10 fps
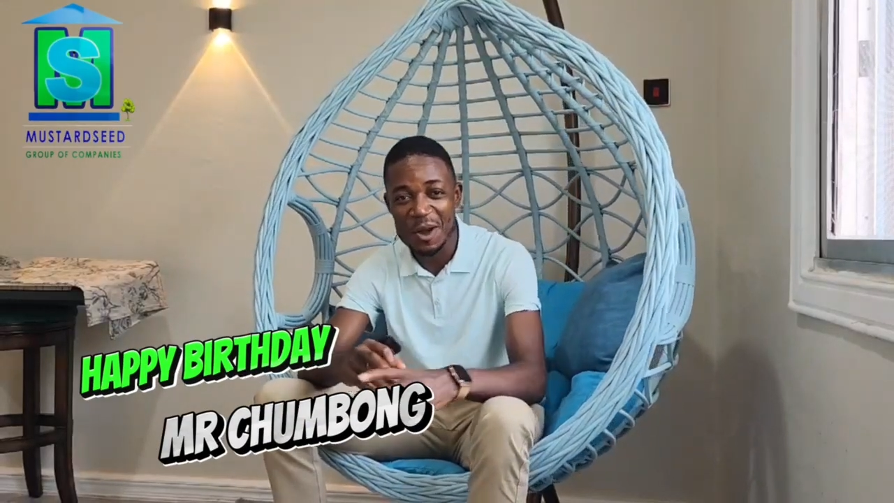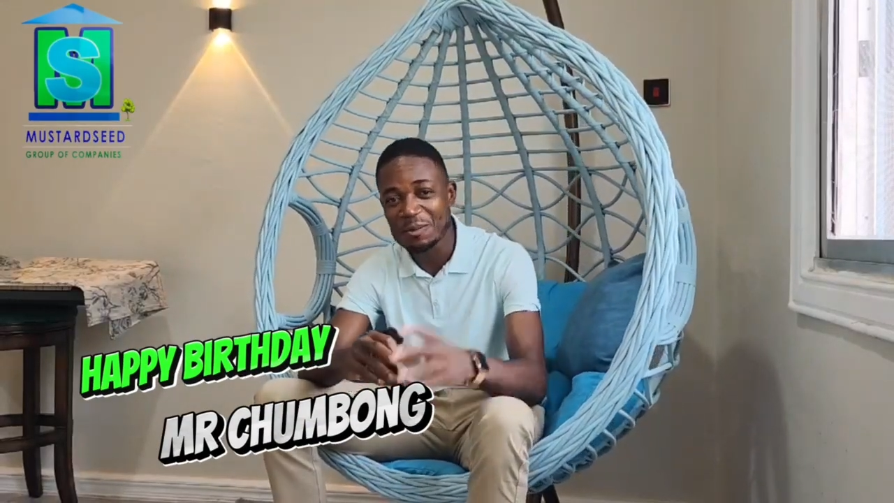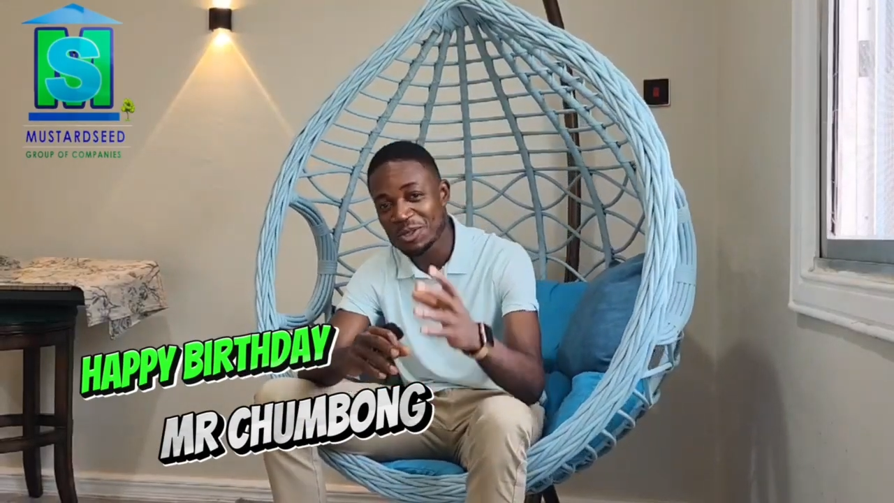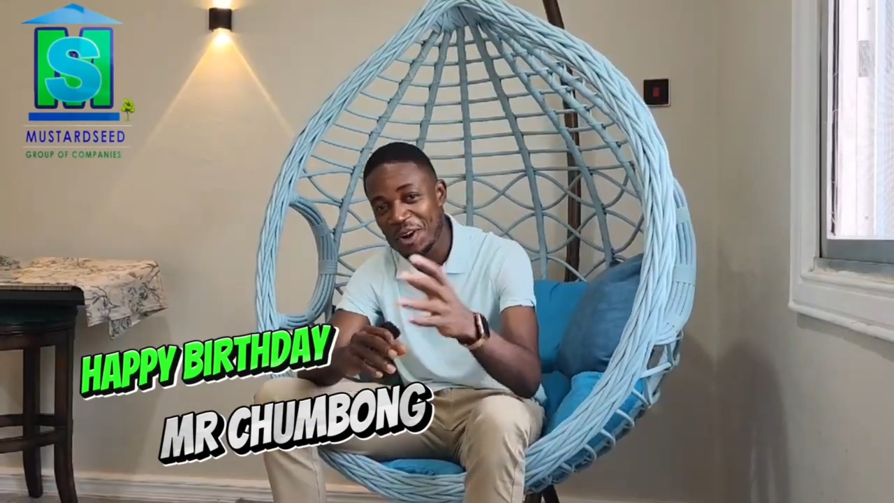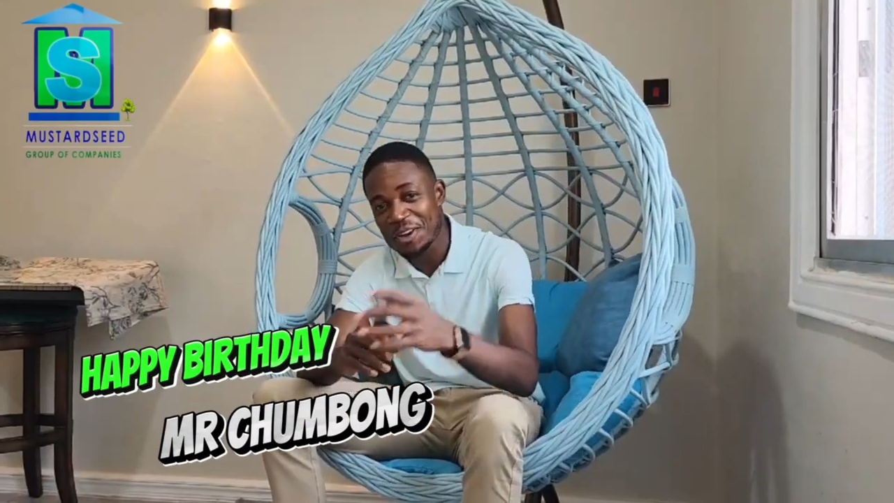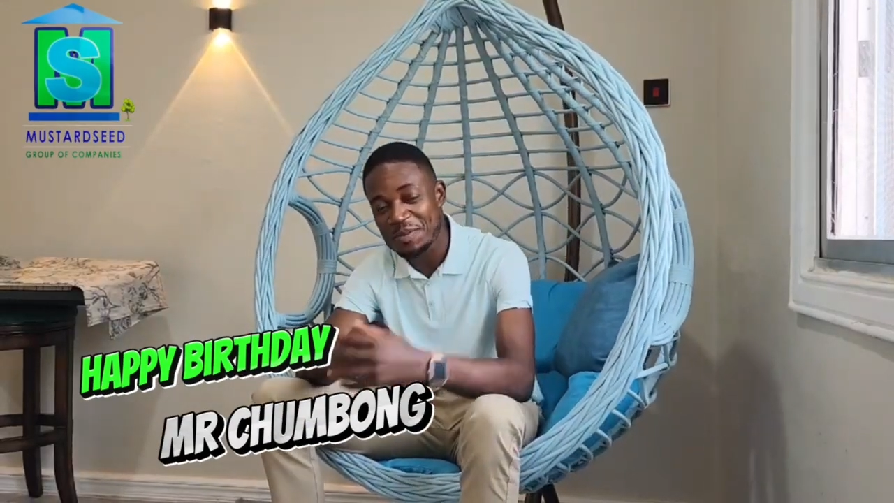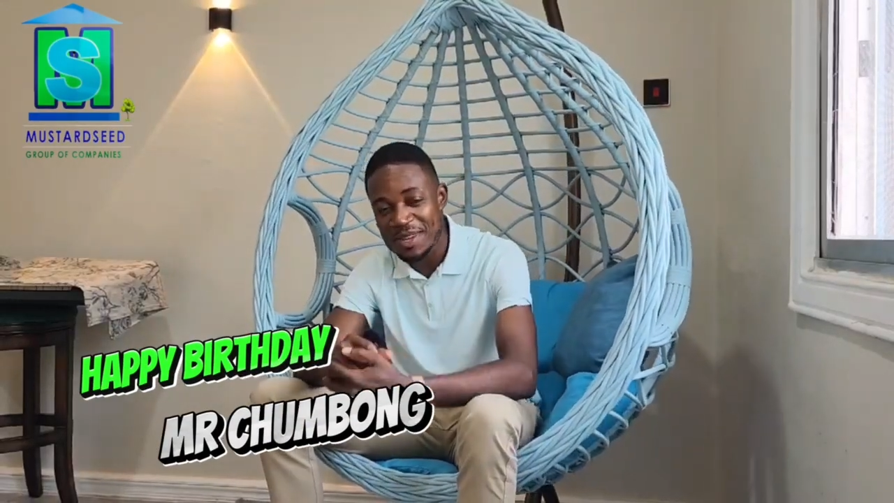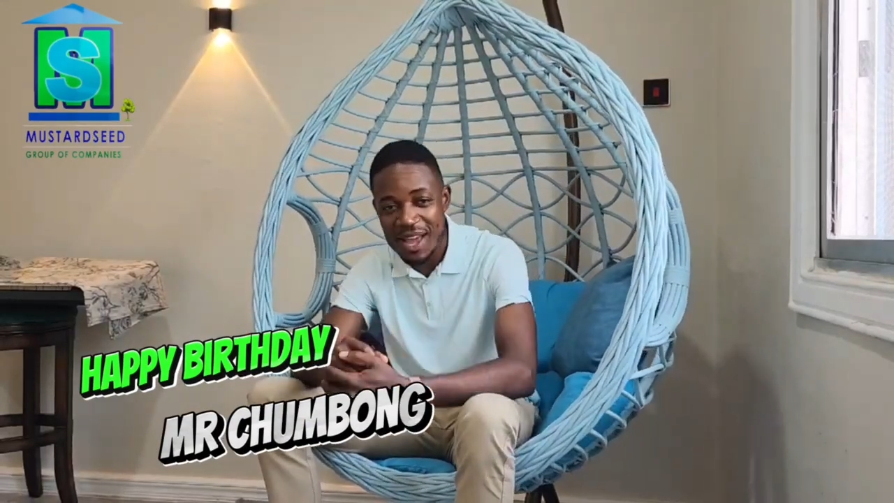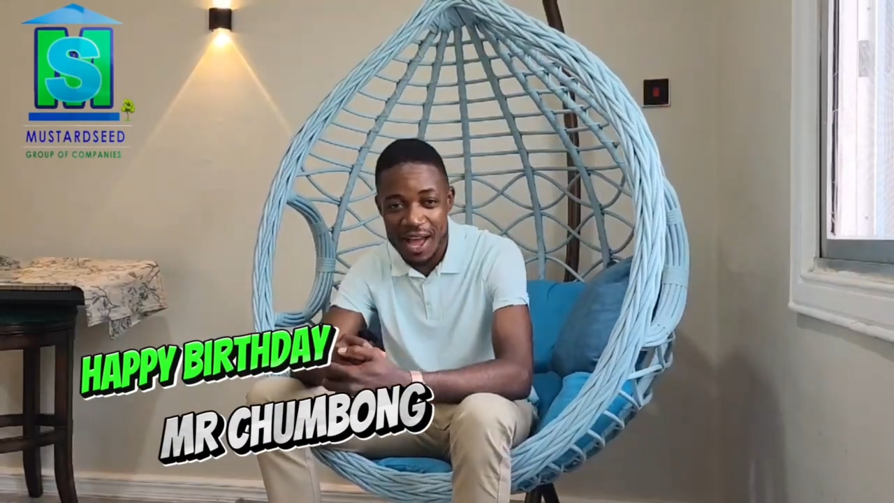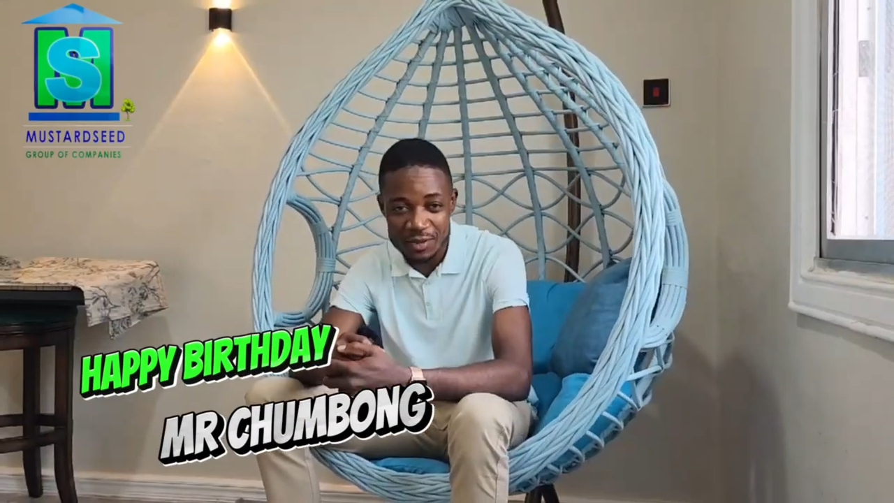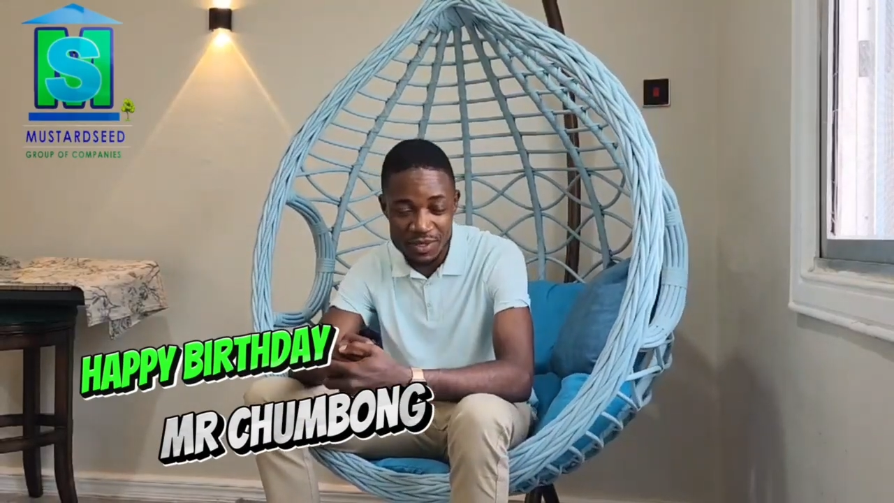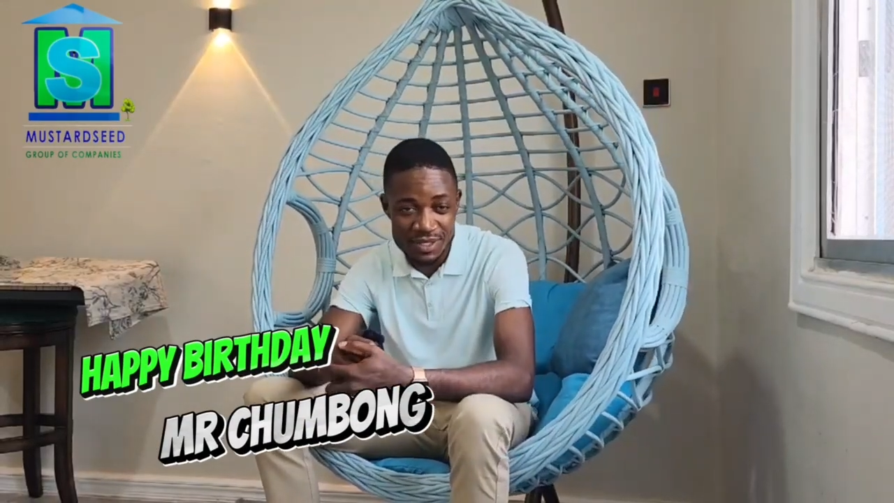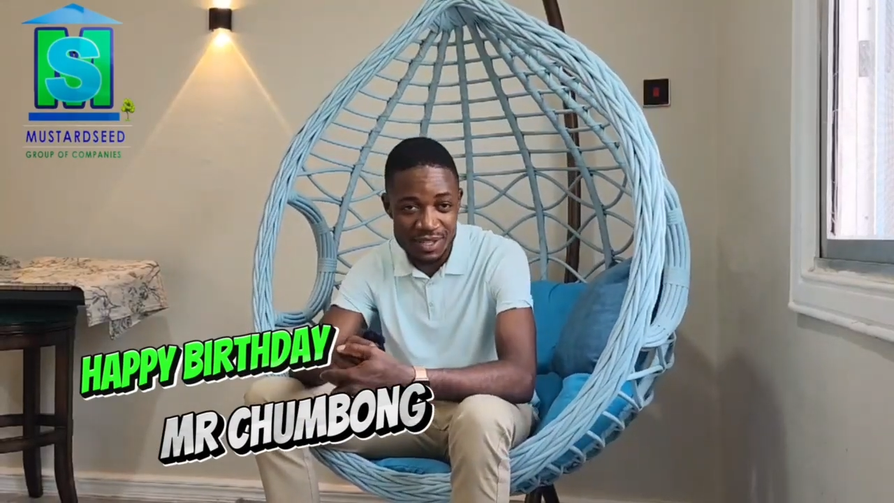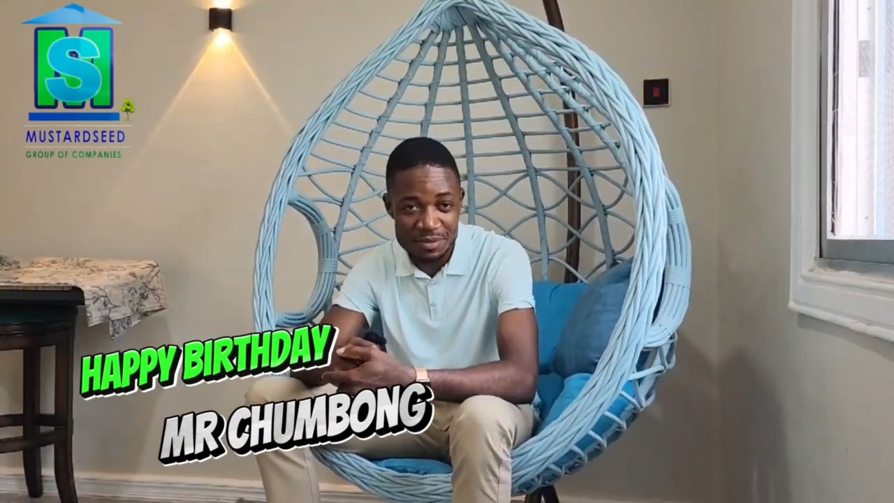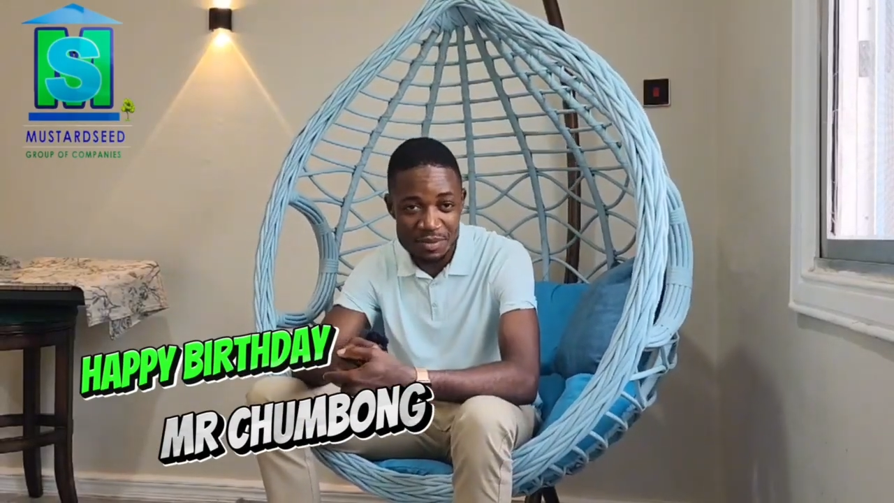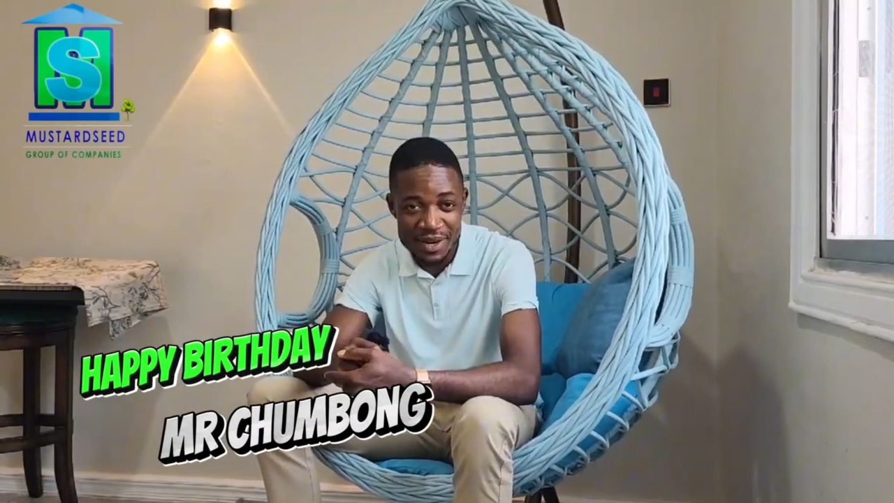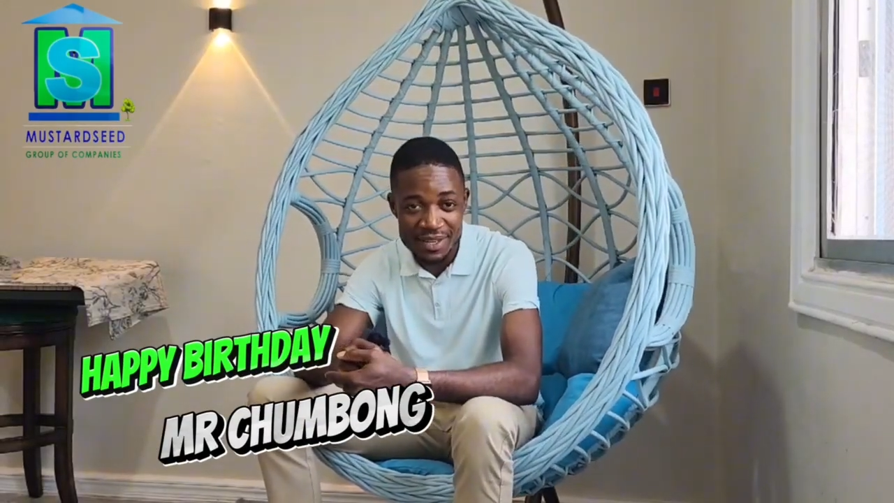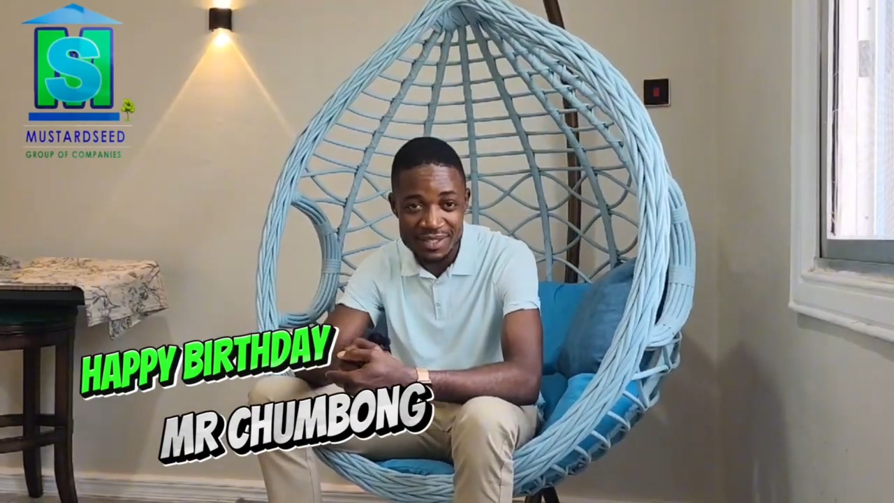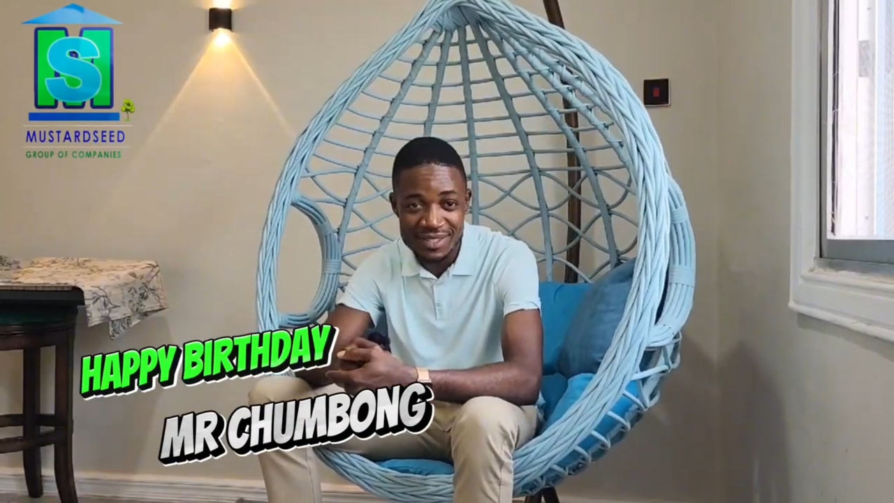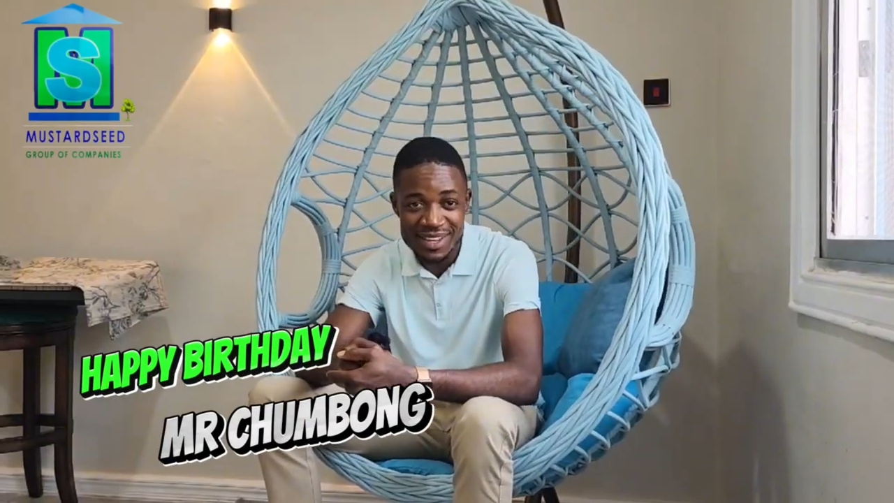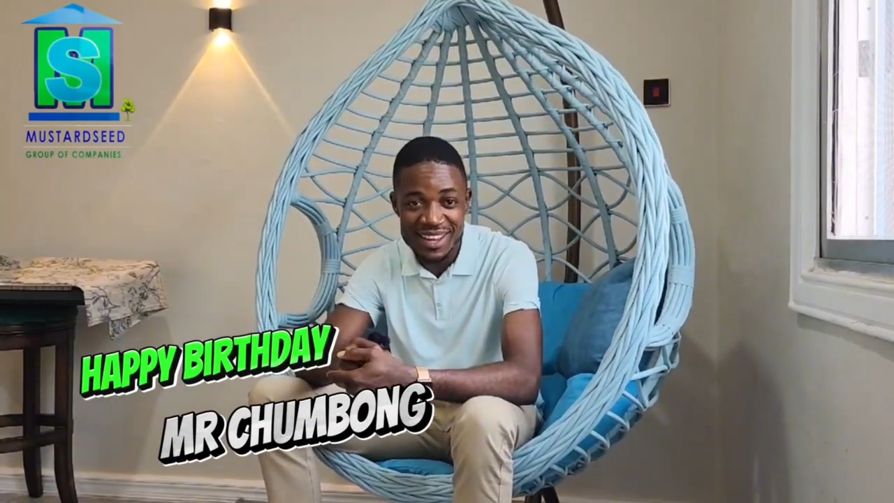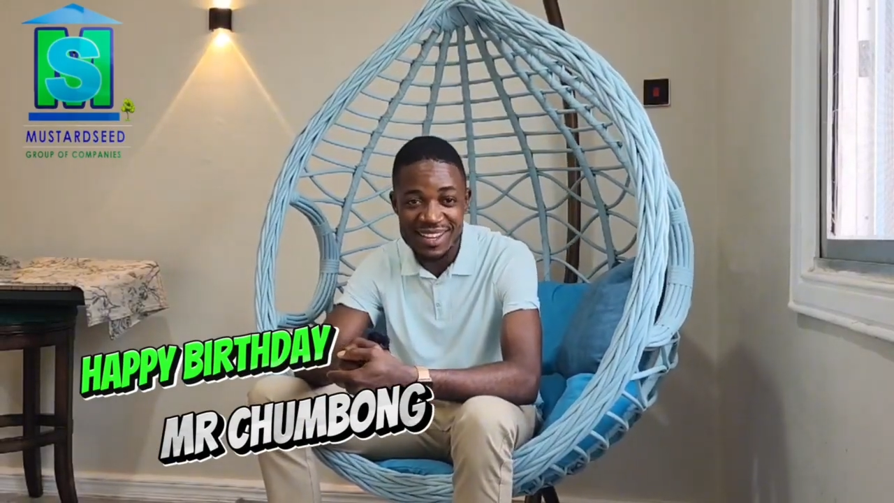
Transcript: come join me as we celebrate